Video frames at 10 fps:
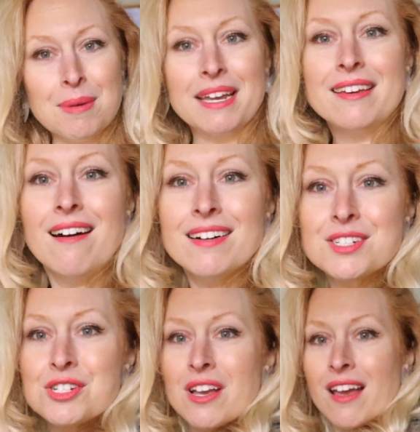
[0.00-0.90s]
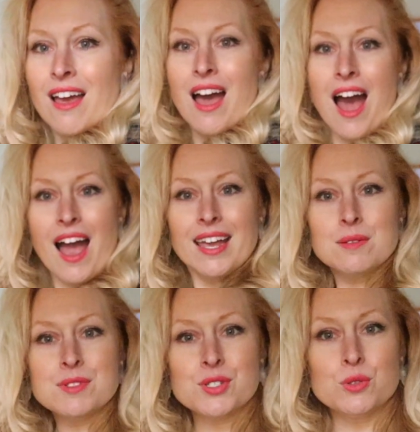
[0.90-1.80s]
My gosh, I
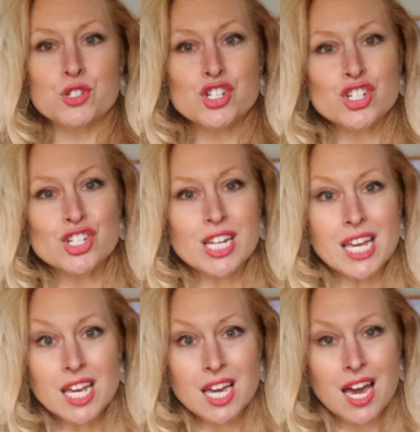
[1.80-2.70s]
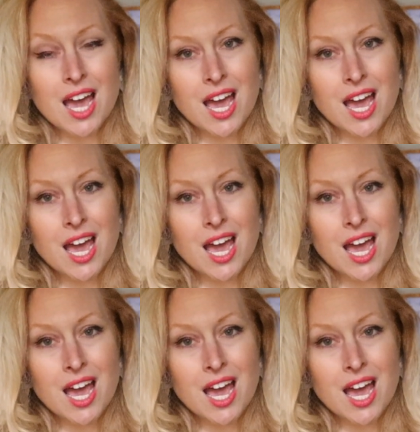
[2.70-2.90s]
am so chic.